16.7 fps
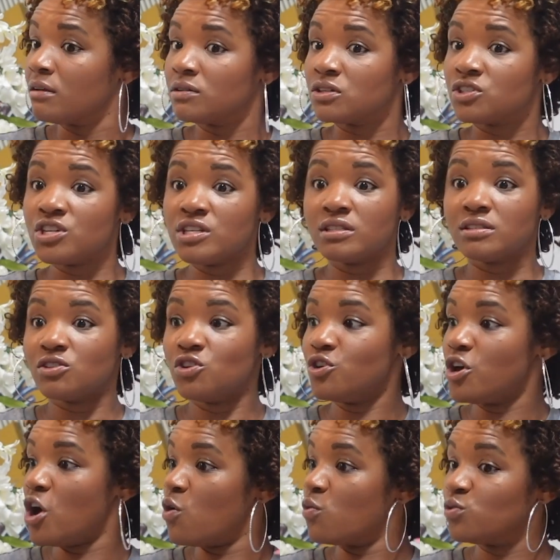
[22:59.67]
Just,
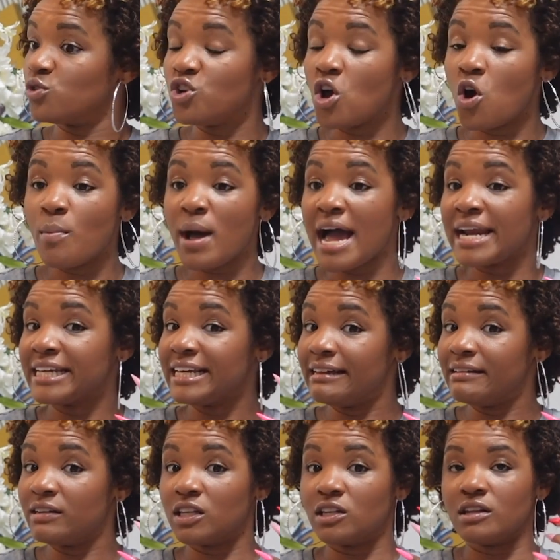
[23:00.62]

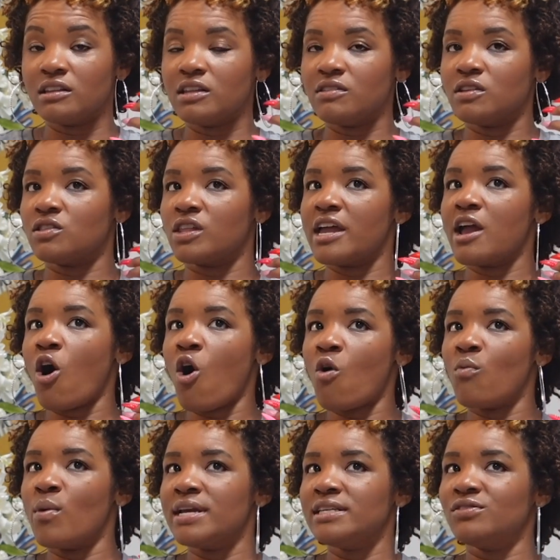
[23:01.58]
nobody, they
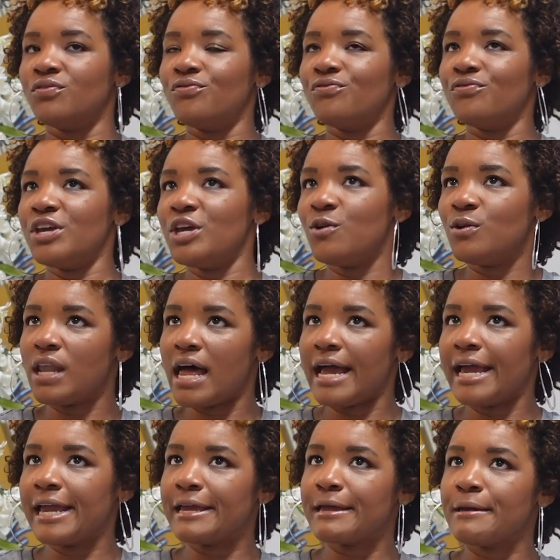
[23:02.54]
always feel
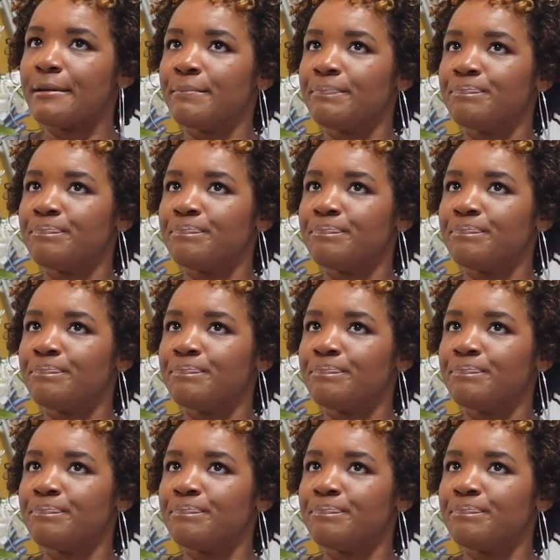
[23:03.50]
like